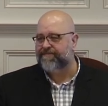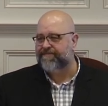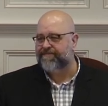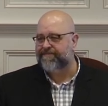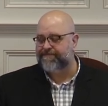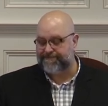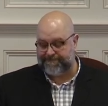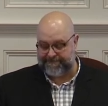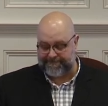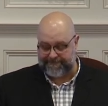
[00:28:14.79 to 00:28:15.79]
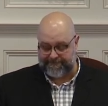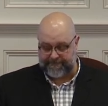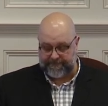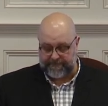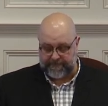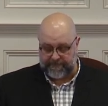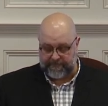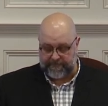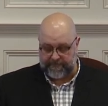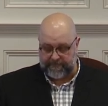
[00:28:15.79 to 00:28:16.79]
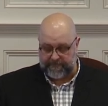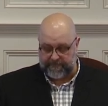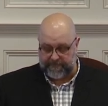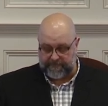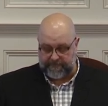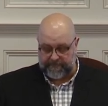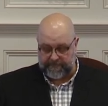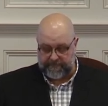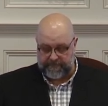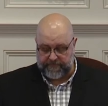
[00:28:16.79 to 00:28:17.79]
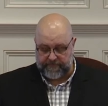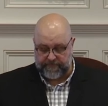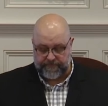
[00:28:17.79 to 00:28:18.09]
(silence)